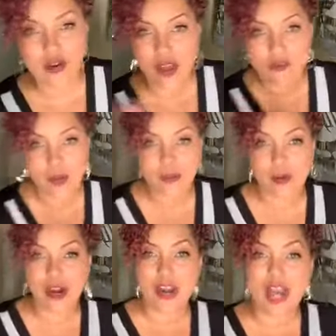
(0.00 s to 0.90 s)
no, I don't have a
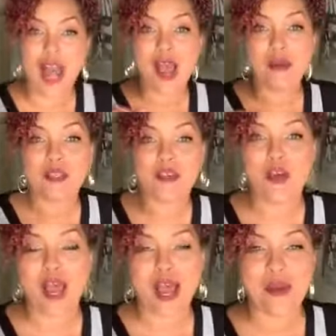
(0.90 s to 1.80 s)
paper. I
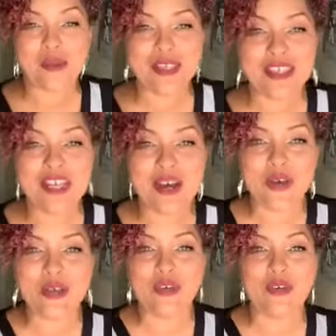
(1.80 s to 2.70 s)
So I'm going to
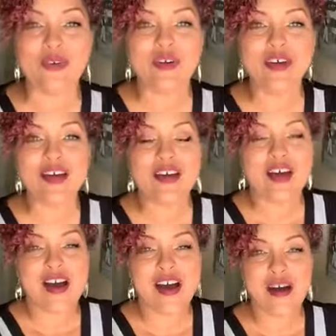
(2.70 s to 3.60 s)
tell you,
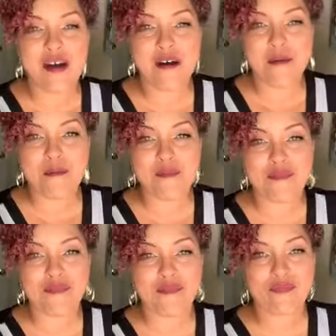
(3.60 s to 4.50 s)

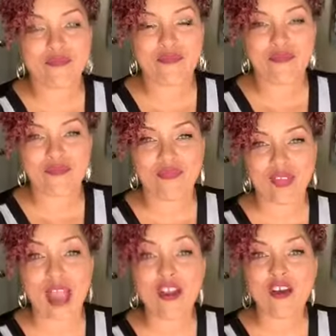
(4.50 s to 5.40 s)
um,
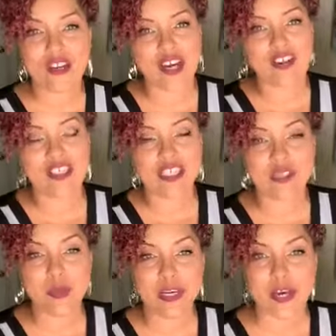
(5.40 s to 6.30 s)
I know Carol needs
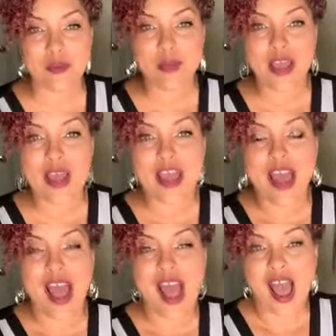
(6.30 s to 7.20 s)
to speak up.
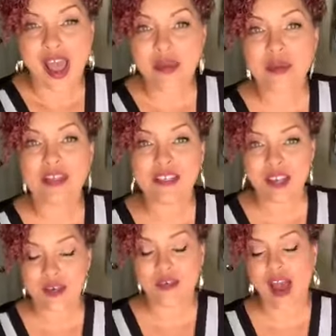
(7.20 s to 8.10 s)
I'm going to
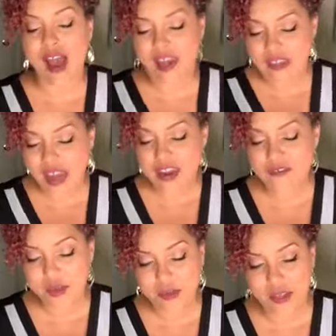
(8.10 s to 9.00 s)
you, I've
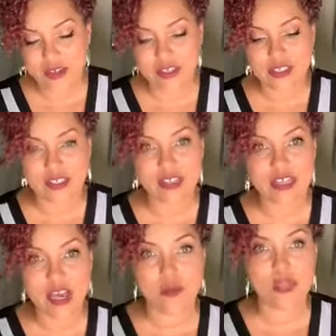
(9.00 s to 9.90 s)
had event planners
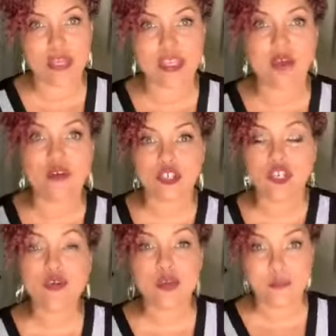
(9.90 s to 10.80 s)
tell me that they were
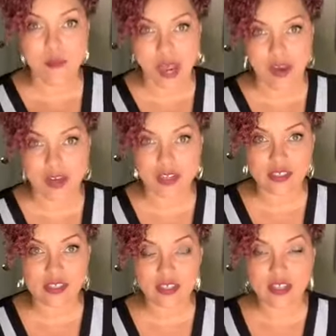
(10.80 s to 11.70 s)
too
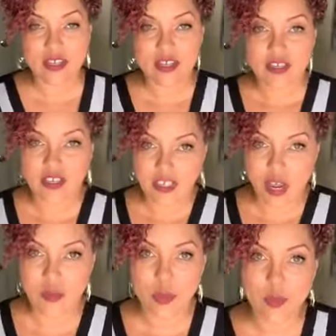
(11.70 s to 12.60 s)
embarrassed to
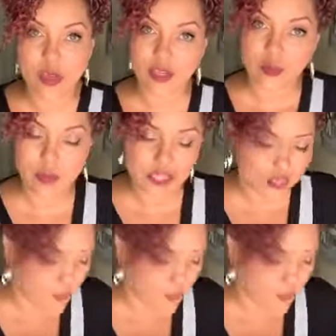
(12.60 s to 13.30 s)
tell me what their